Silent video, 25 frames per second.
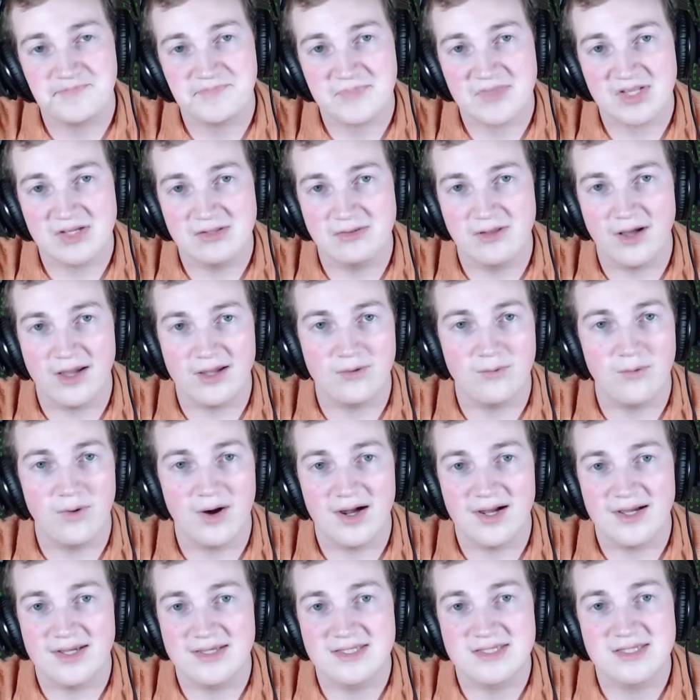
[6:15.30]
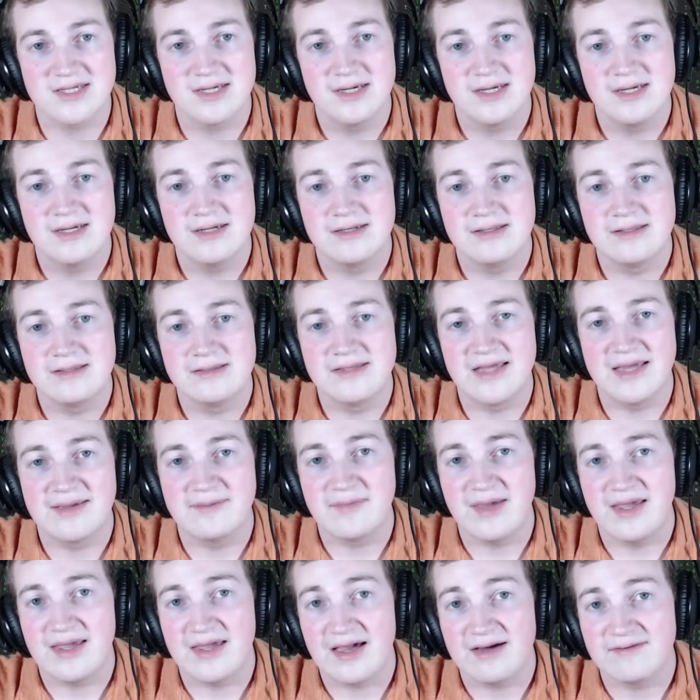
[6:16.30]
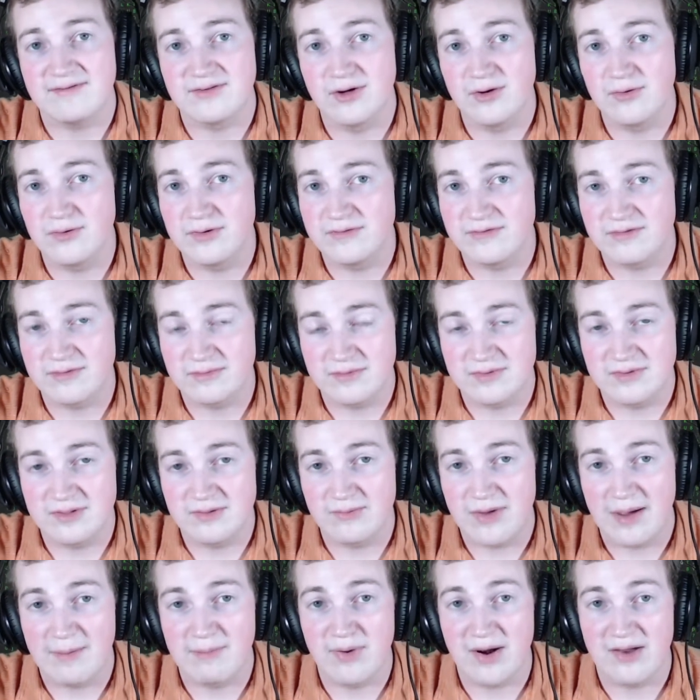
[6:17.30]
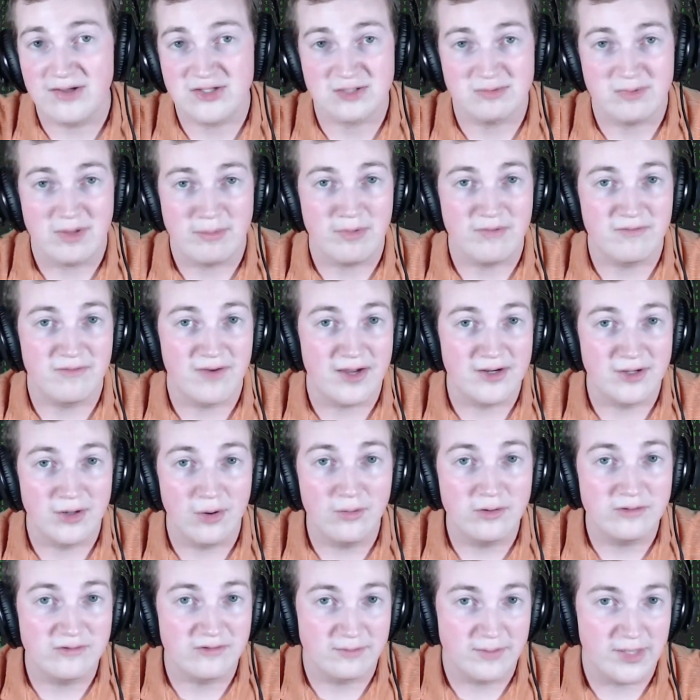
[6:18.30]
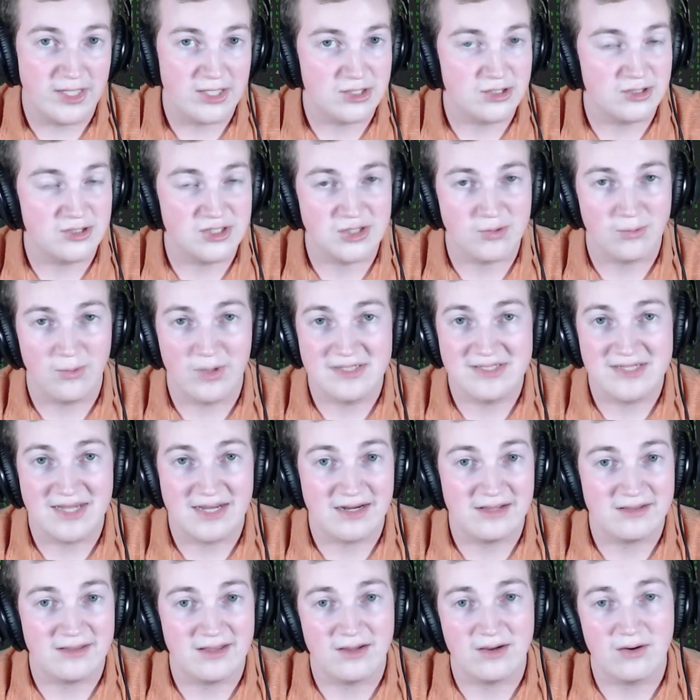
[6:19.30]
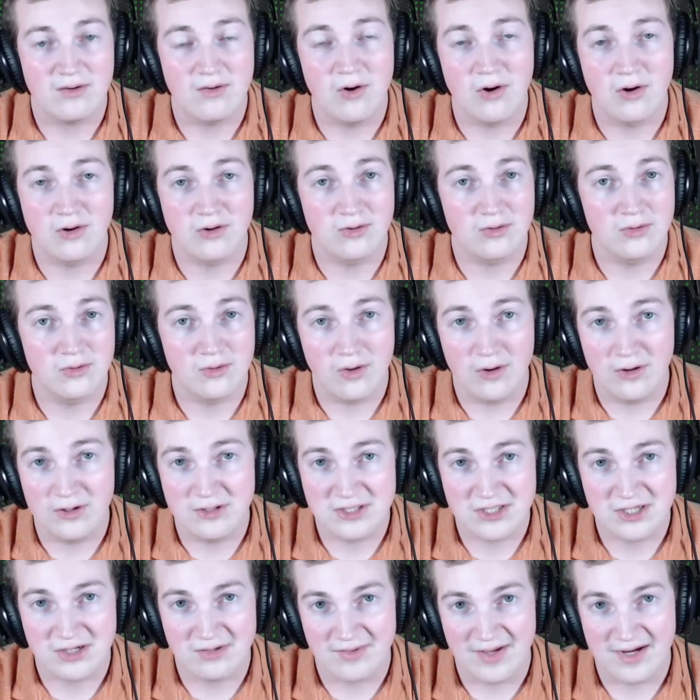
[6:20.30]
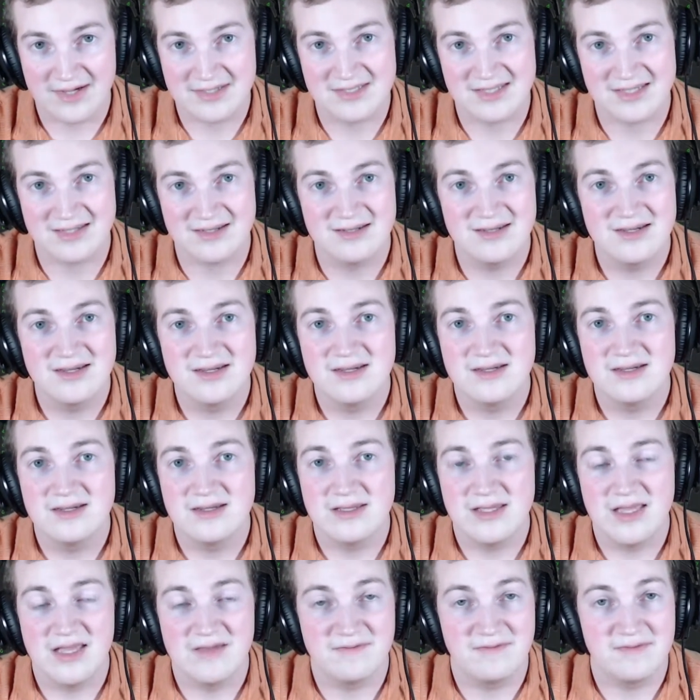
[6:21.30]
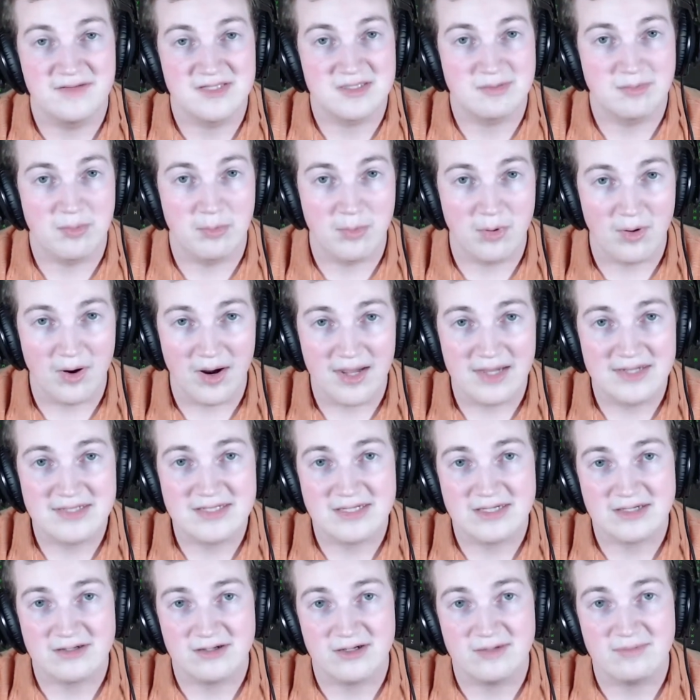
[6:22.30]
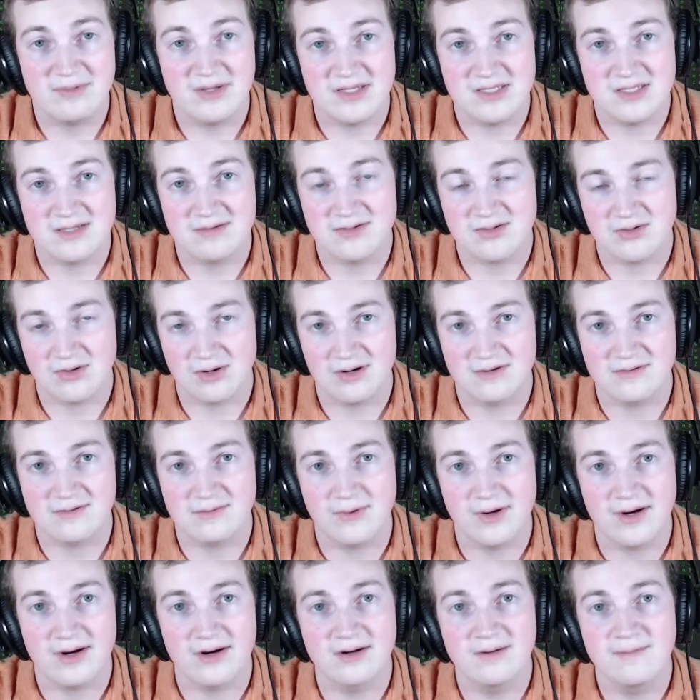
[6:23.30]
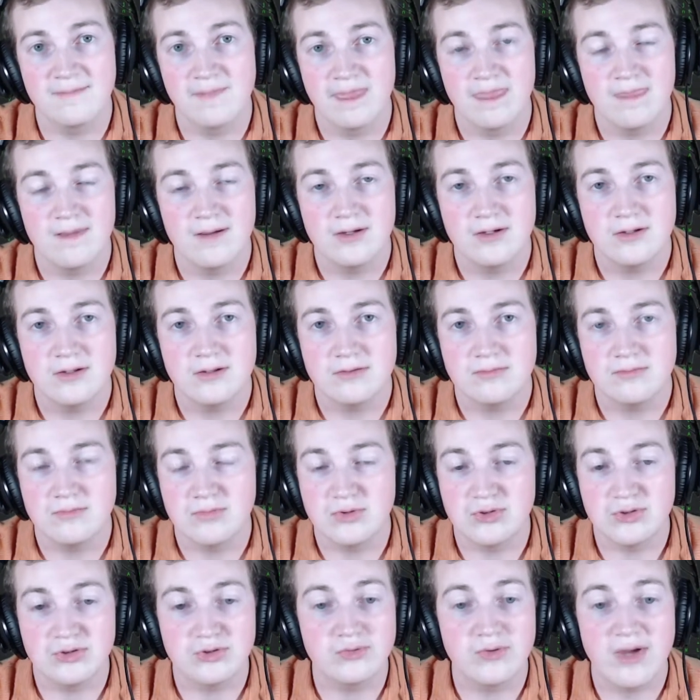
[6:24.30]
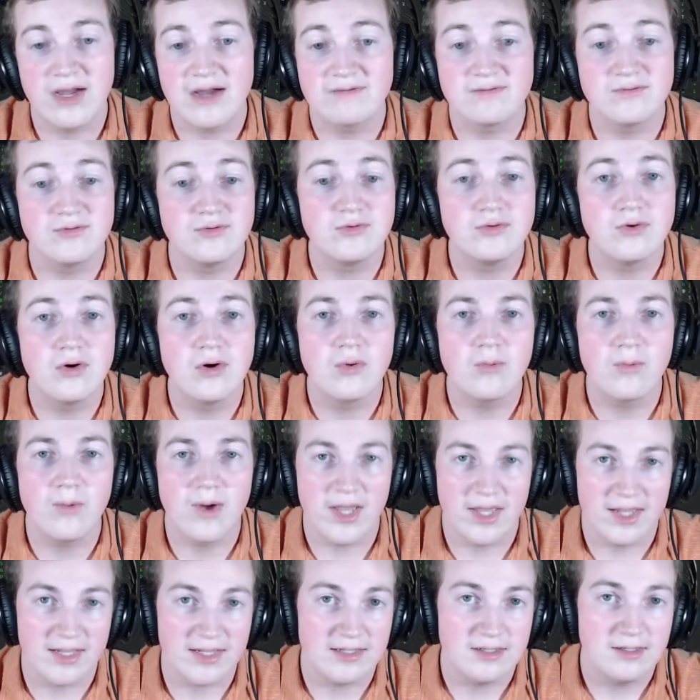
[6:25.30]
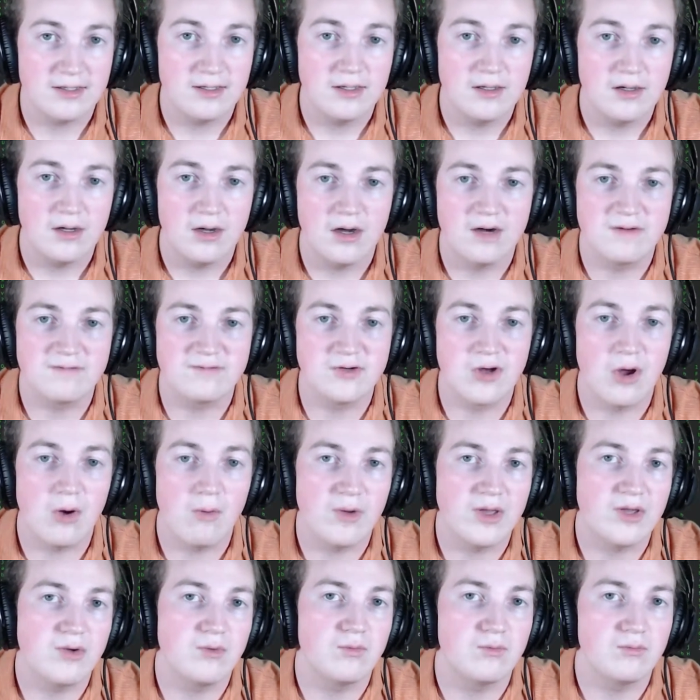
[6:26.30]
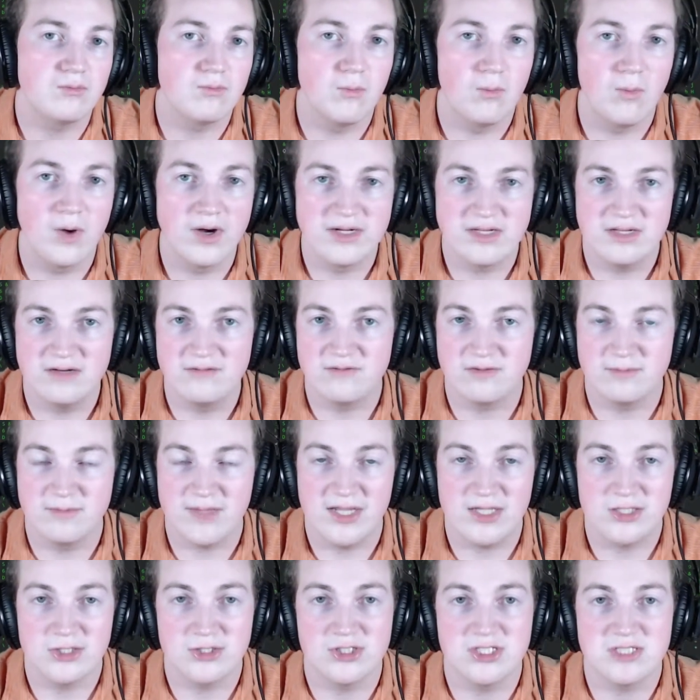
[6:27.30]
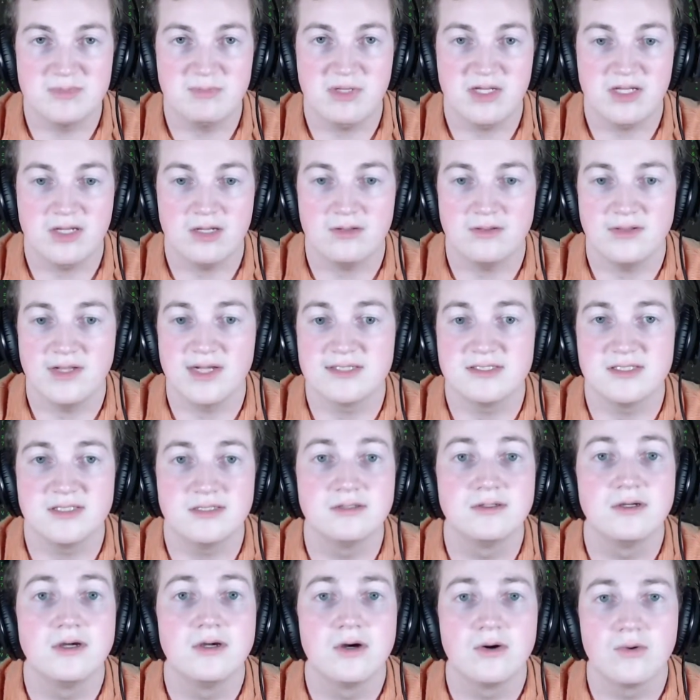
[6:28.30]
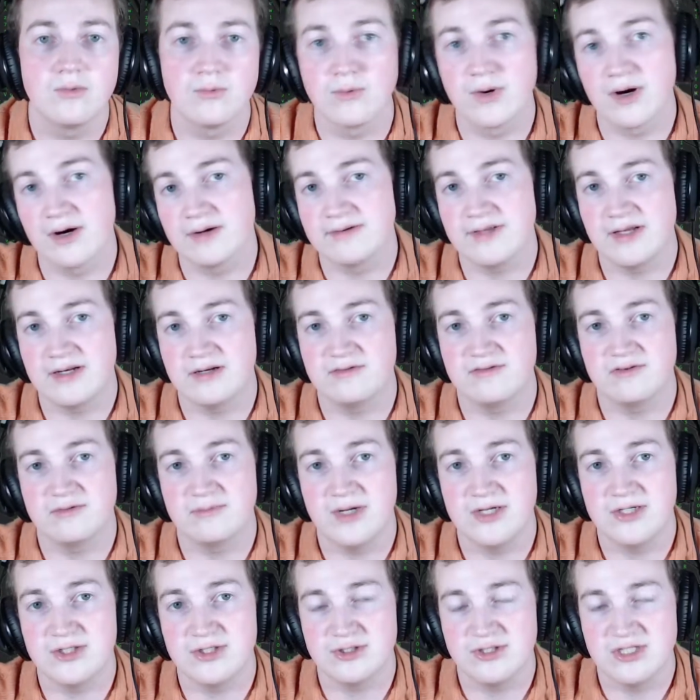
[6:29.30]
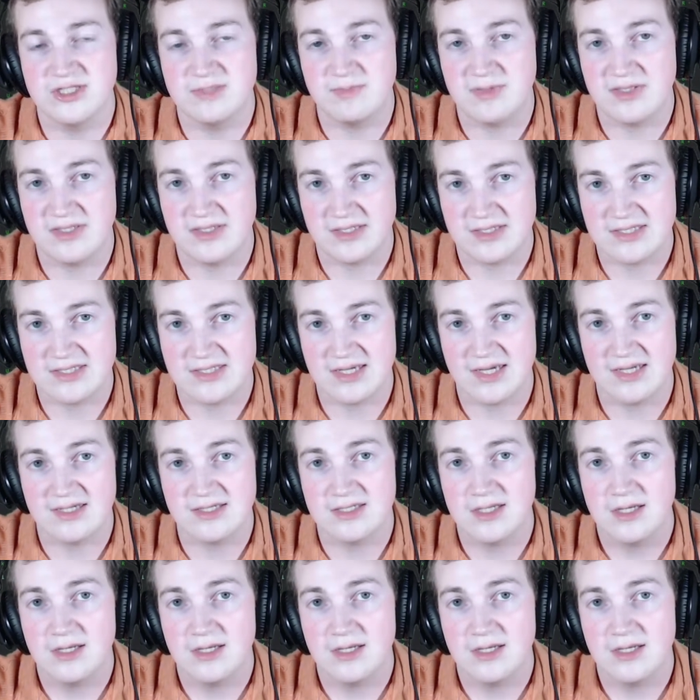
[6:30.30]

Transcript: Likewise, they may have the web browser may provide no information as to what data they are or aren't collecting. If it's a proprietary piece of software, you have no way of knowing what information is being collected, where that information is being sent.